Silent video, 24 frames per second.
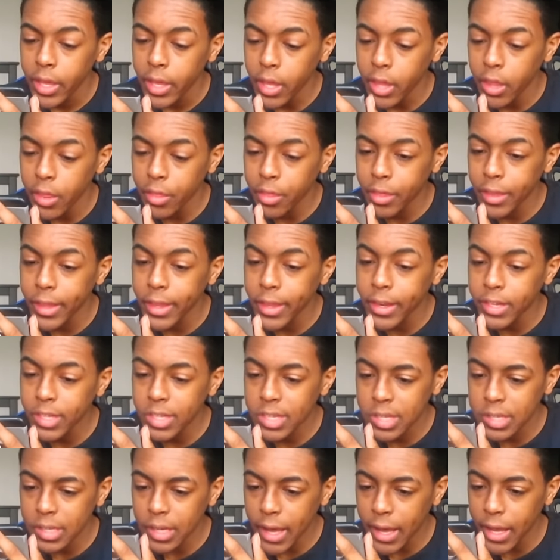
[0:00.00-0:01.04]
and then
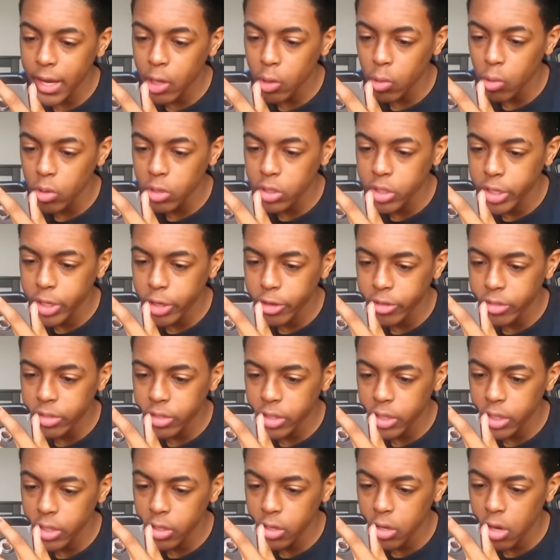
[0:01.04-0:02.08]
slide it onto your
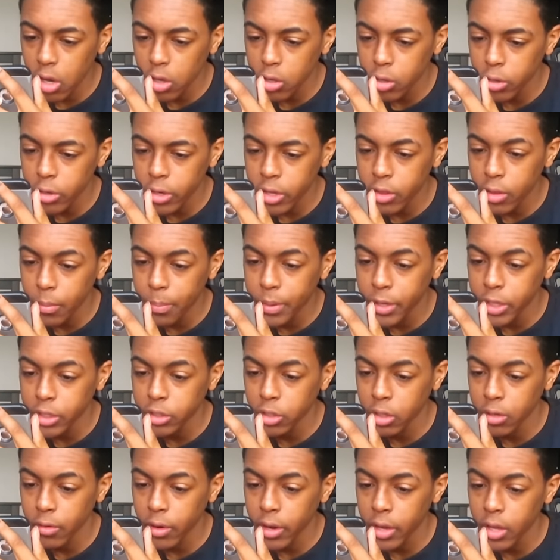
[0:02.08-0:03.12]
skin color in the
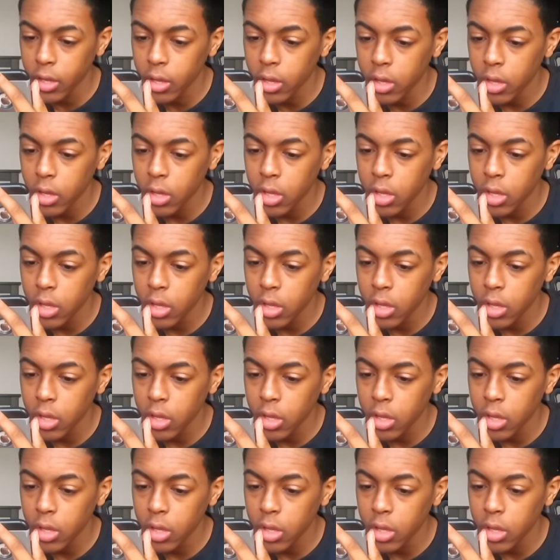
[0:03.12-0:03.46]
picture, right?